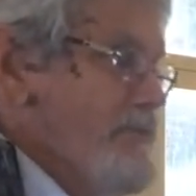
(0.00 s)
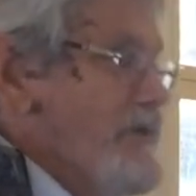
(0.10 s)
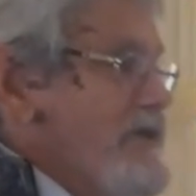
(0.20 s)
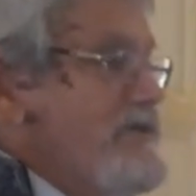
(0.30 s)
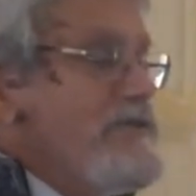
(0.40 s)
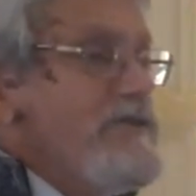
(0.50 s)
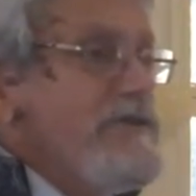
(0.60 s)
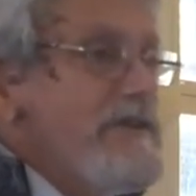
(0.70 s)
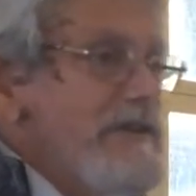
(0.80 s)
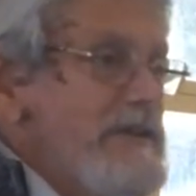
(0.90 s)
But it's
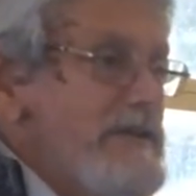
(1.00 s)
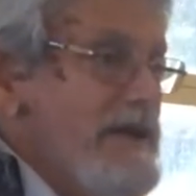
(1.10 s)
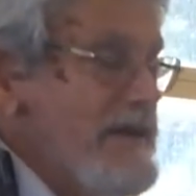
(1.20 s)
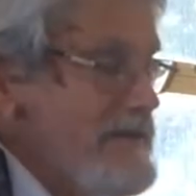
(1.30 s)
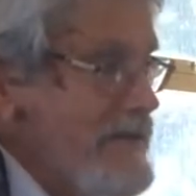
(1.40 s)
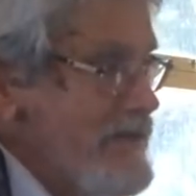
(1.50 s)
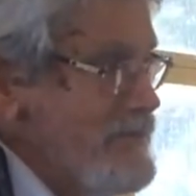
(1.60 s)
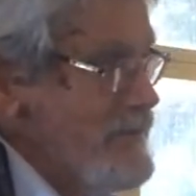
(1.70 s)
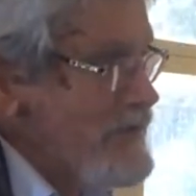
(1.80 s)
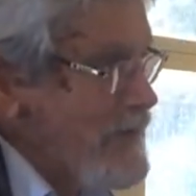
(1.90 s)
certainly
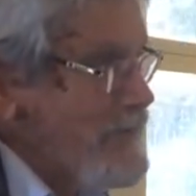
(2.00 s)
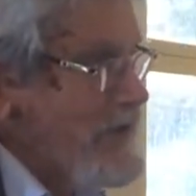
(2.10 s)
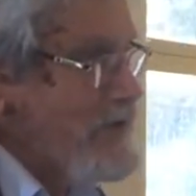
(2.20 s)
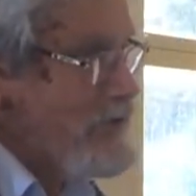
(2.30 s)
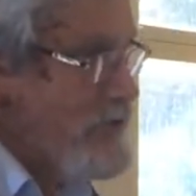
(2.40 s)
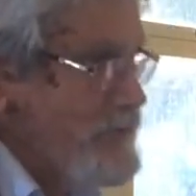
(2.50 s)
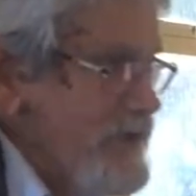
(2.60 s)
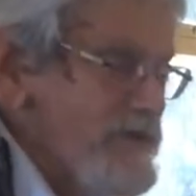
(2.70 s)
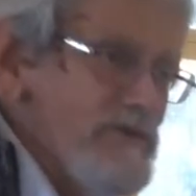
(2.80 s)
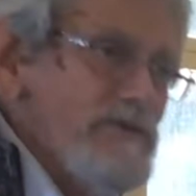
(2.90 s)
something that should be
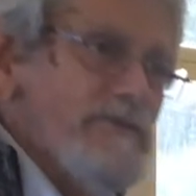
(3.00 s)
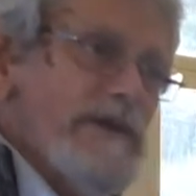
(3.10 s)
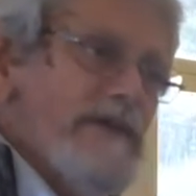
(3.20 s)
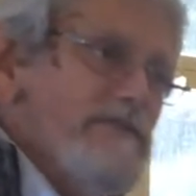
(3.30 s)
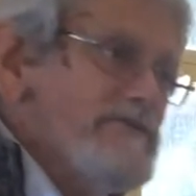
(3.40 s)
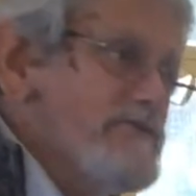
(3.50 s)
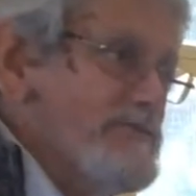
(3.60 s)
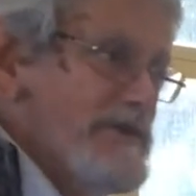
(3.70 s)
thought about, that should